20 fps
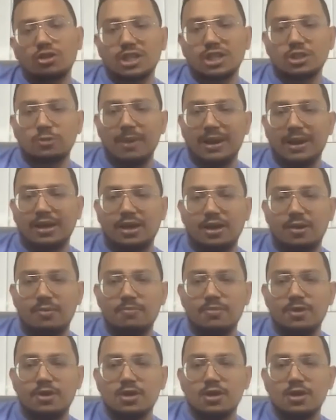the
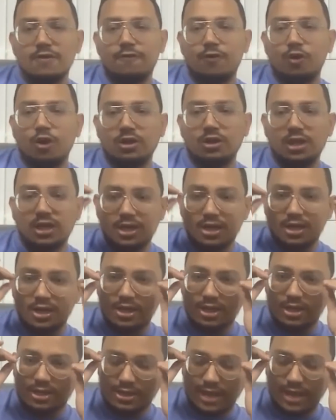spectrum for
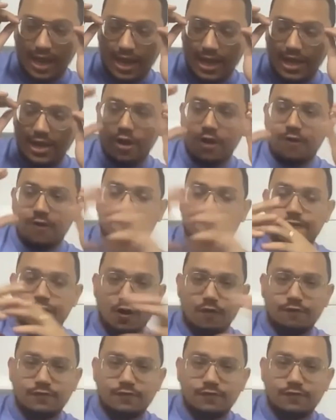the scaling of